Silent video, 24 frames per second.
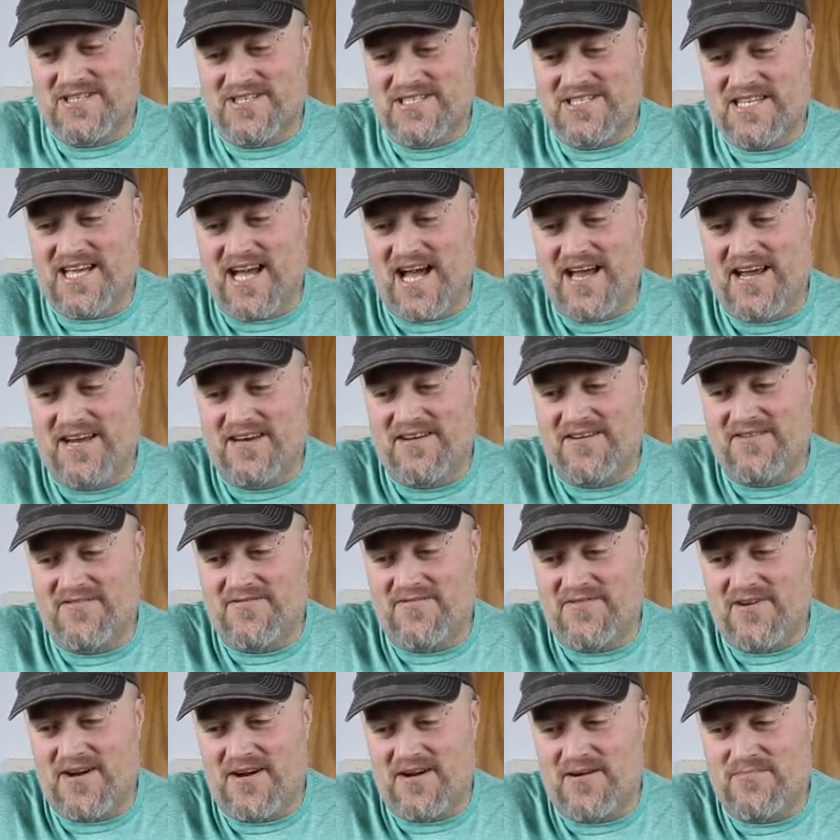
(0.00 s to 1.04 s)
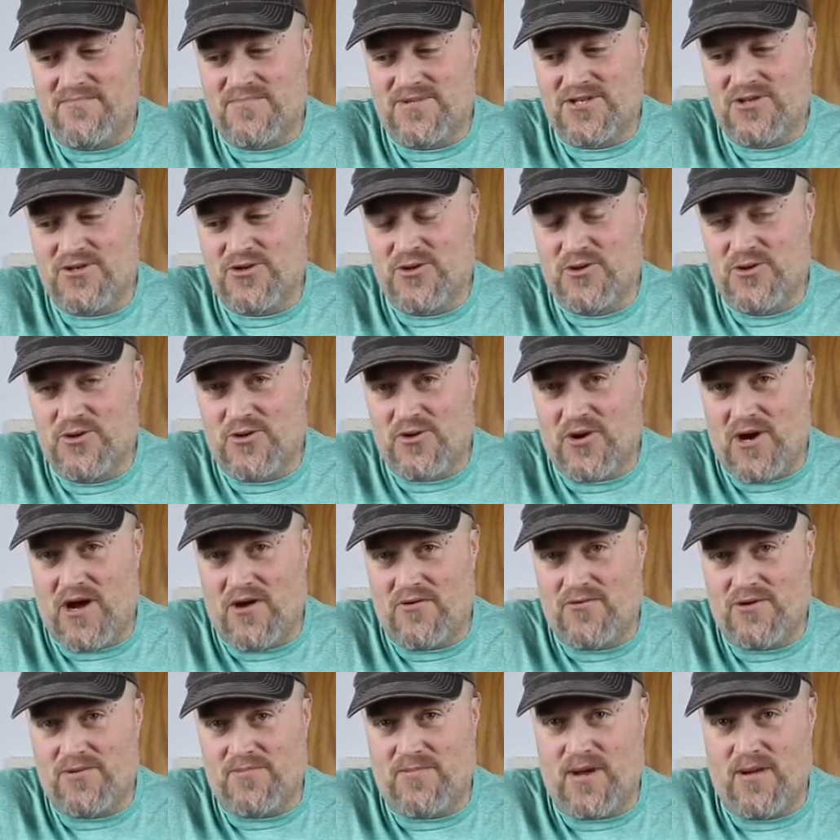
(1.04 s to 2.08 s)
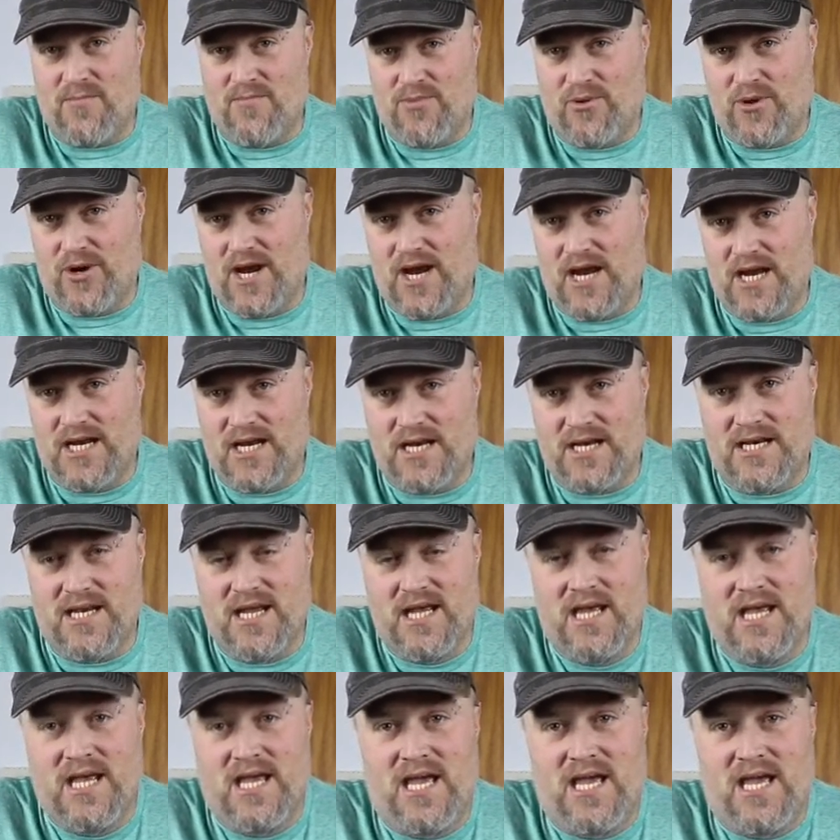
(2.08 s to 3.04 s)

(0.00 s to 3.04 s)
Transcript: is kind of screwing around with my brain, and